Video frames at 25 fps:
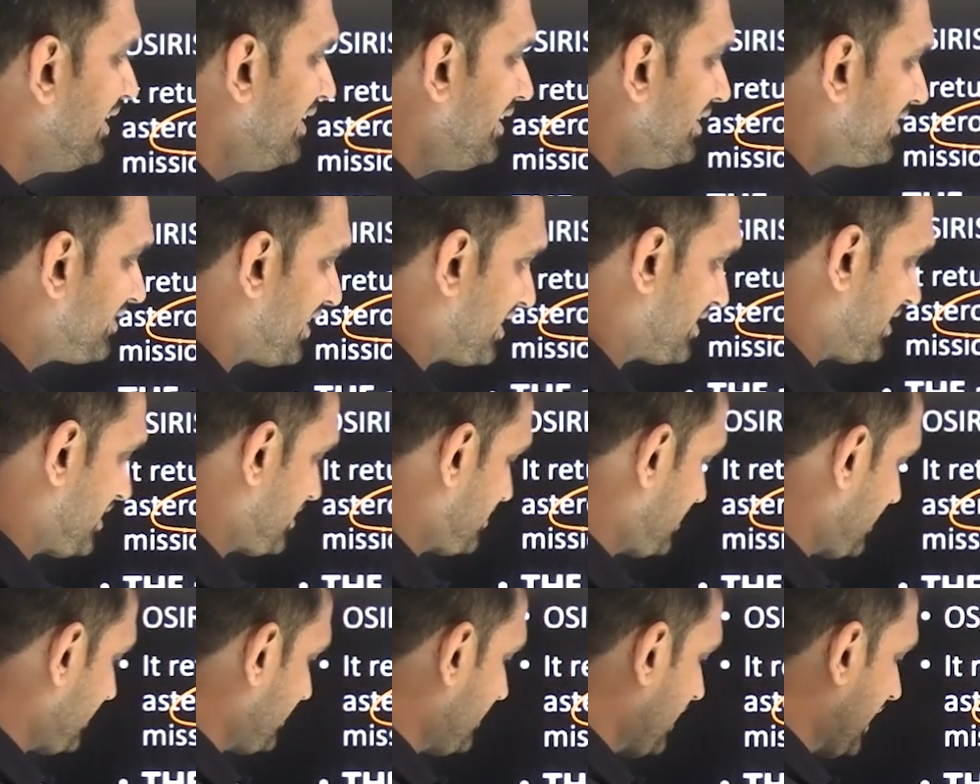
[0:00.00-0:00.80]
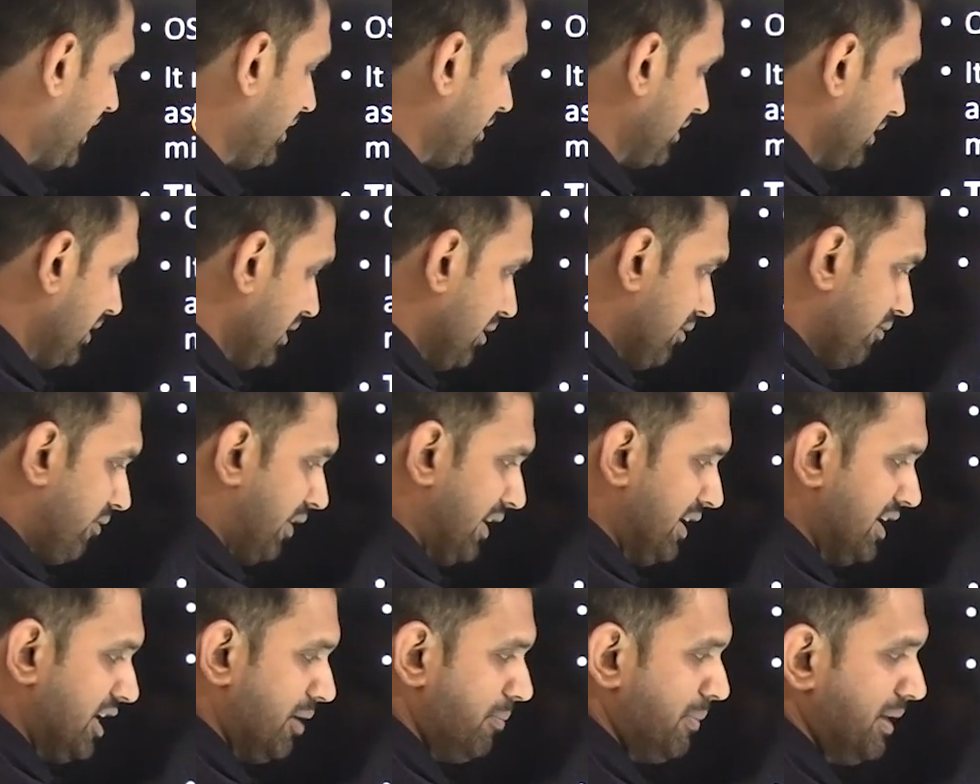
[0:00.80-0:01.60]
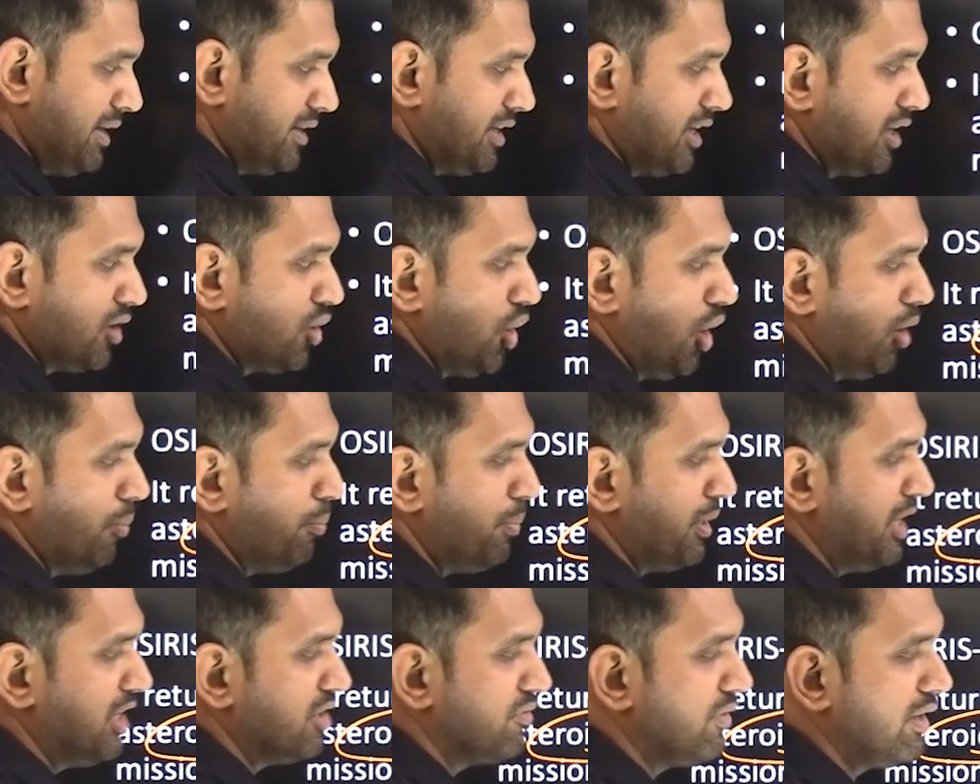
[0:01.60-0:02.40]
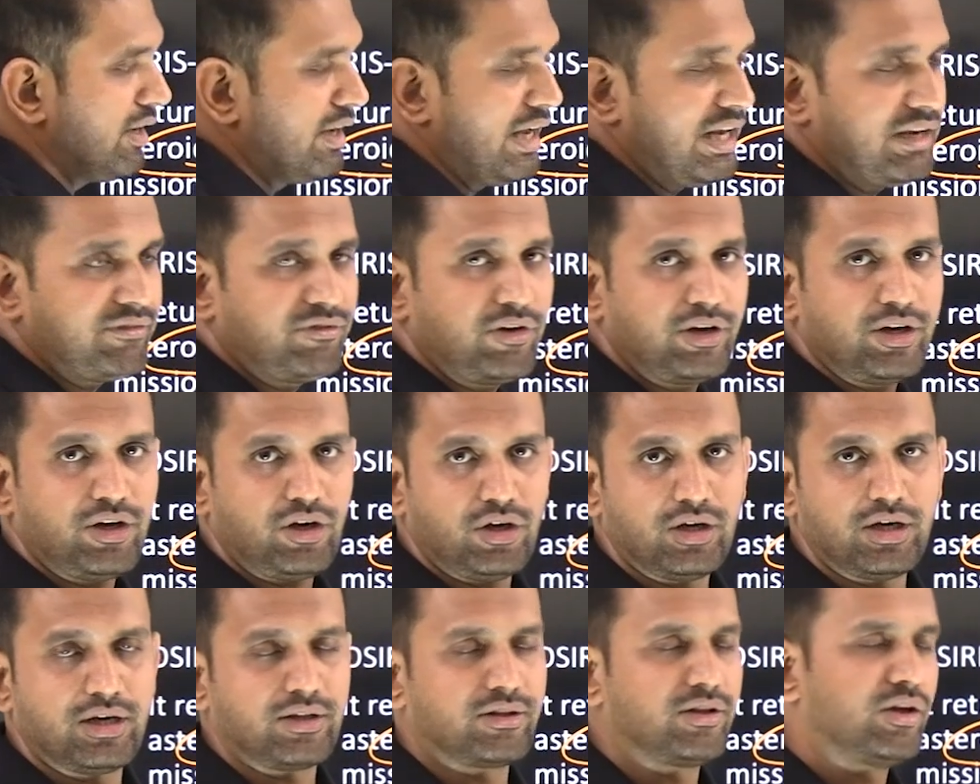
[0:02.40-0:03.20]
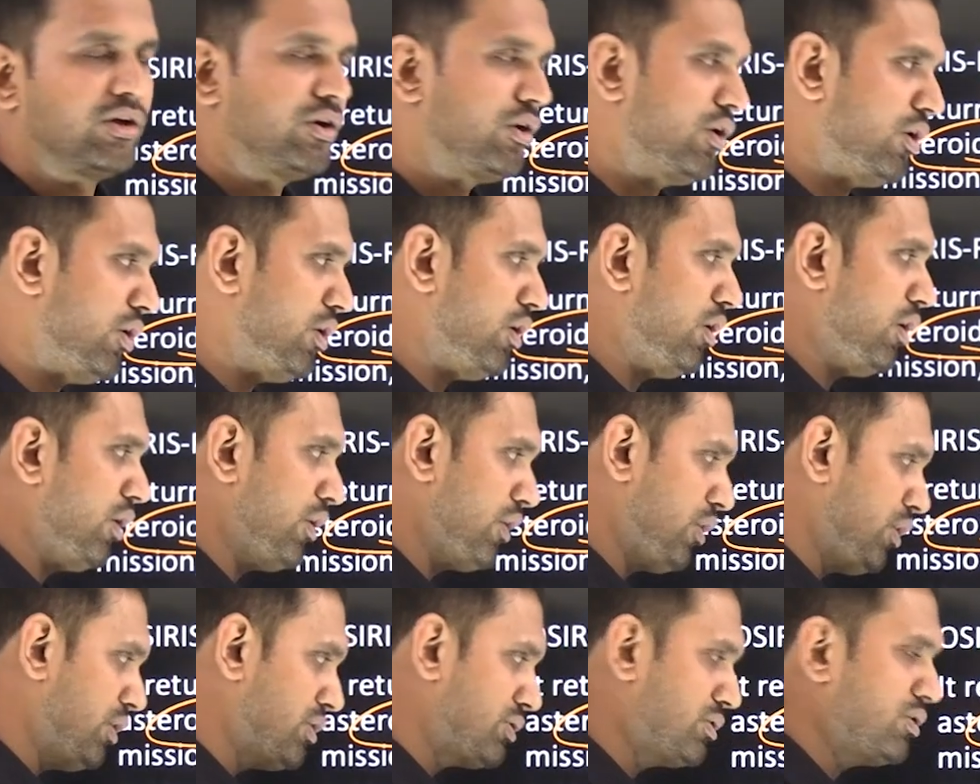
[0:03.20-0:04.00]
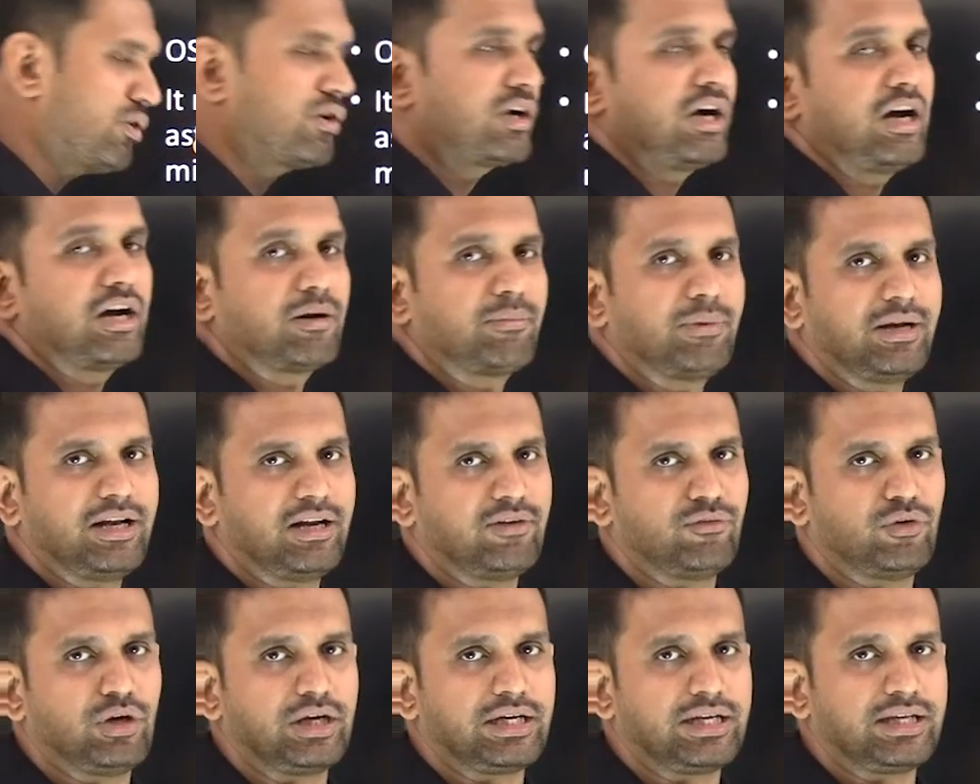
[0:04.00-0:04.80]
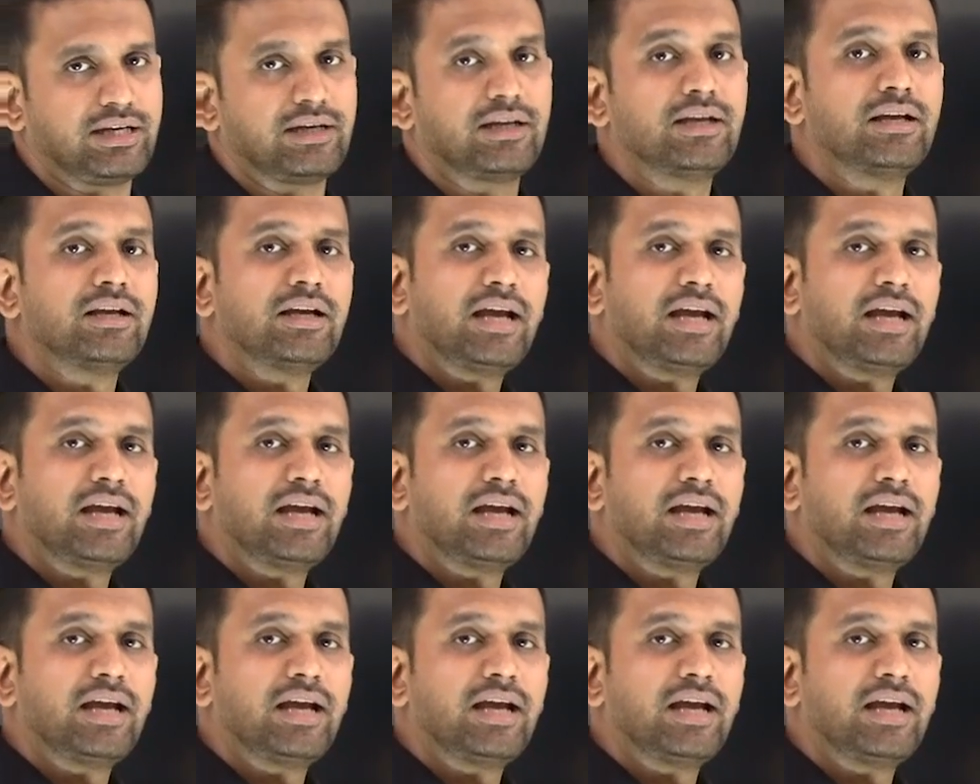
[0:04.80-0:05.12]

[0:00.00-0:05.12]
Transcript: suggesting that fundamental components for life on Earth are also carbon and water,